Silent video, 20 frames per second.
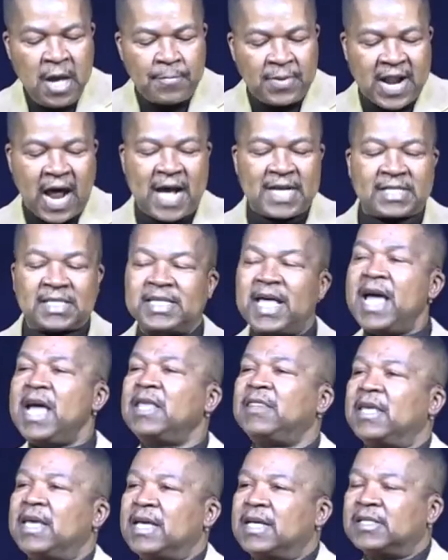But I say
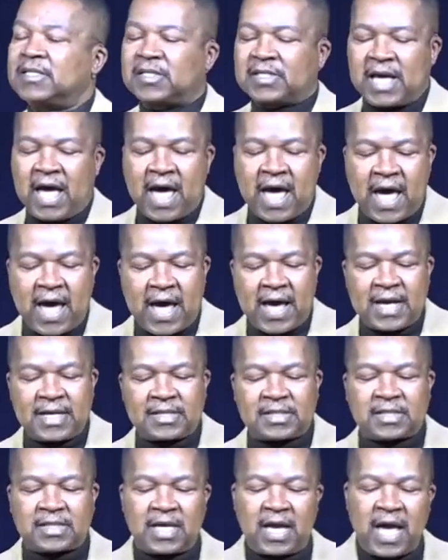this
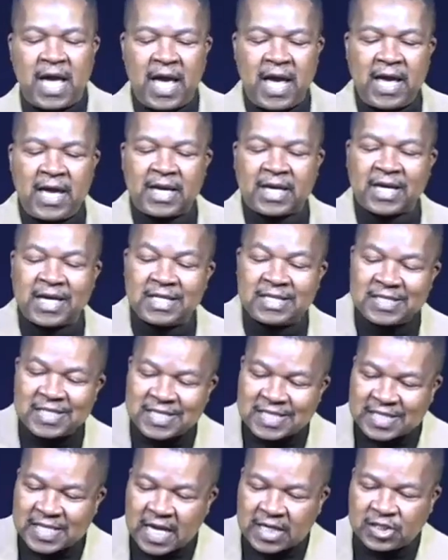as a
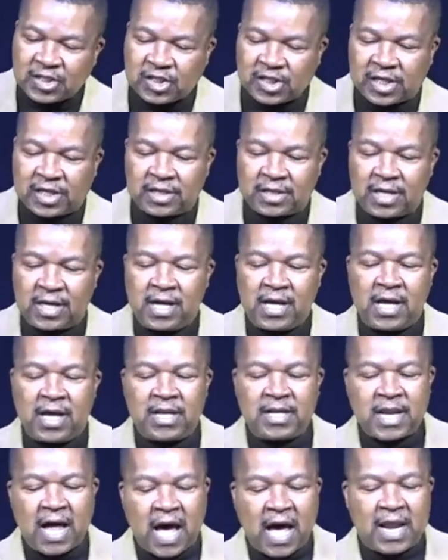concession,
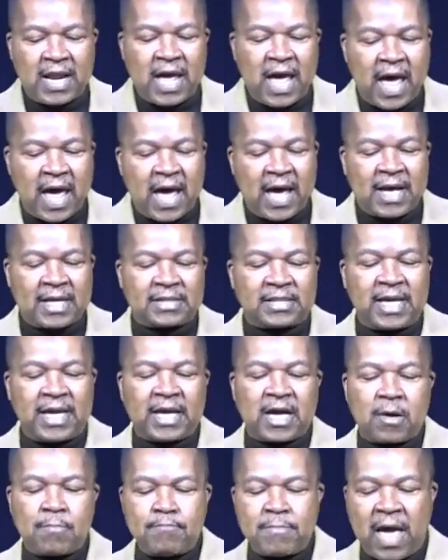not as a
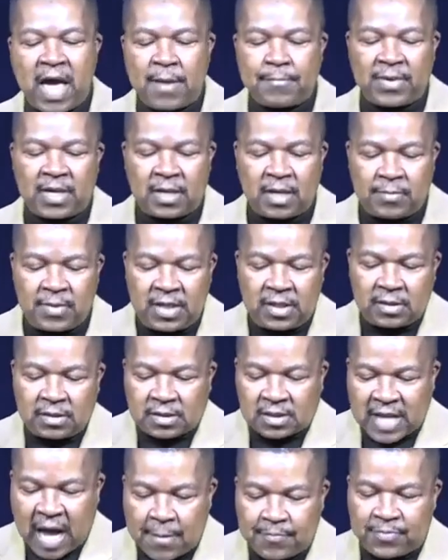commandment. Let me
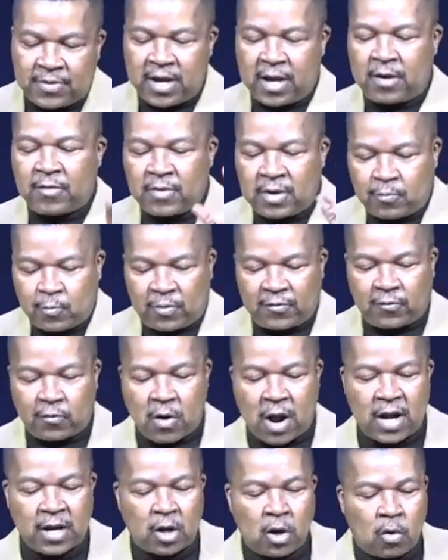stop there
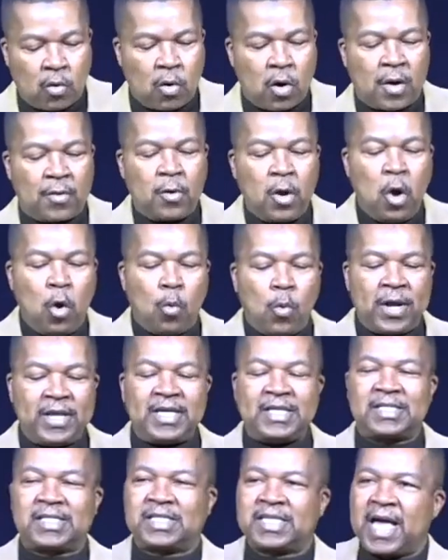before I go on. What
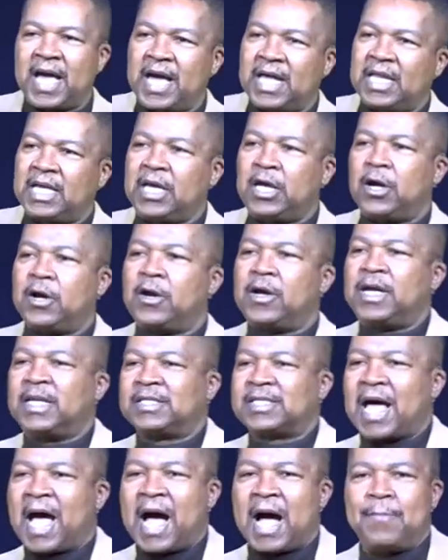he's saying here
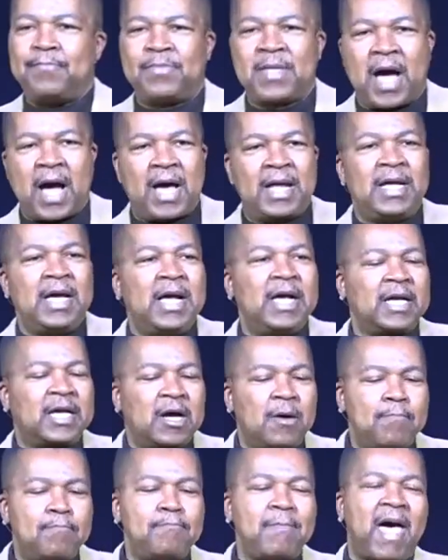is, I'm not
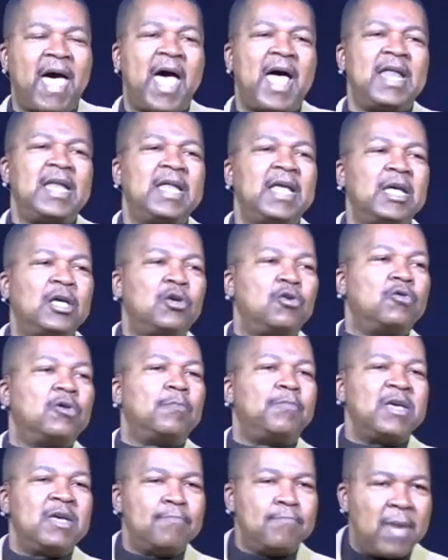commanding you to
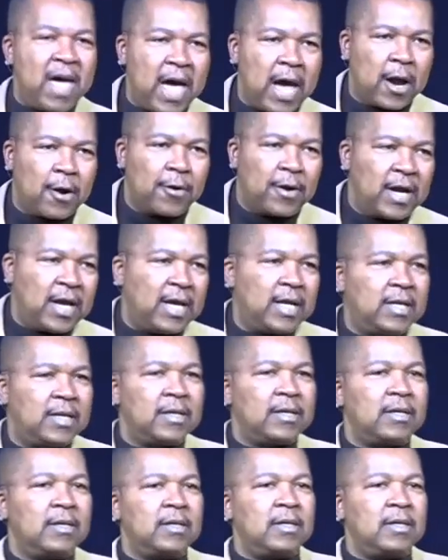be married.